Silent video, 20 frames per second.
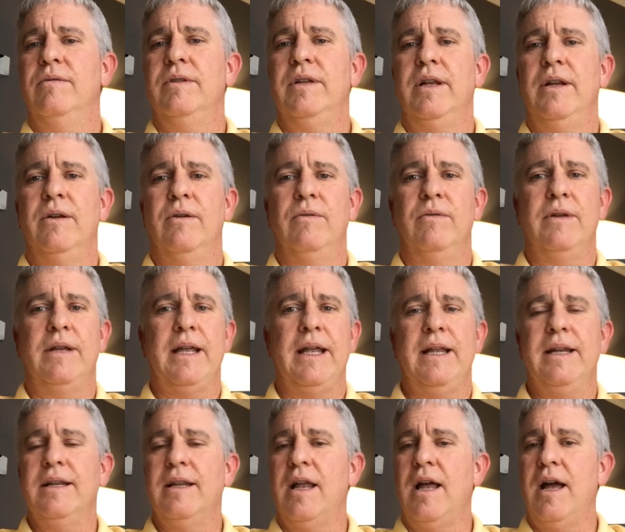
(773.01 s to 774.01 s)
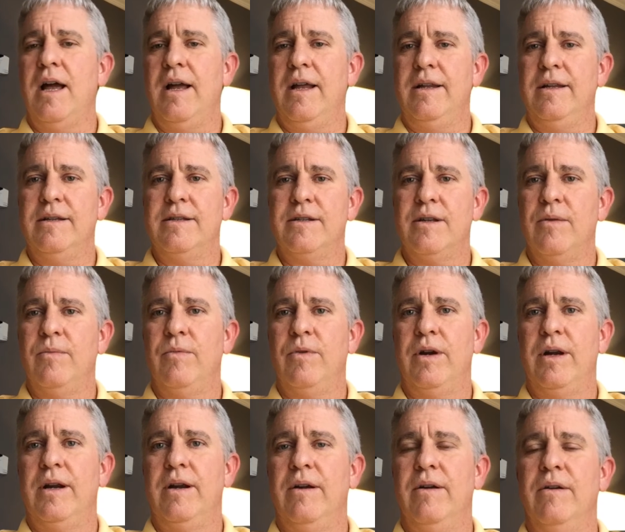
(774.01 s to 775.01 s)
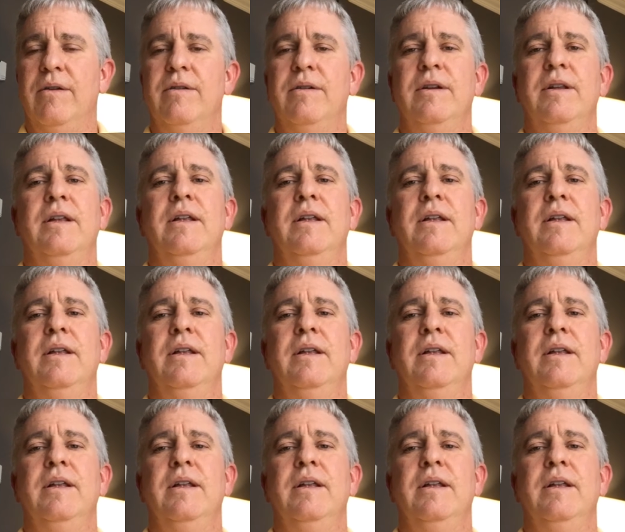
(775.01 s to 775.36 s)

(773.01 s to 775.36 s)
in line somewhere,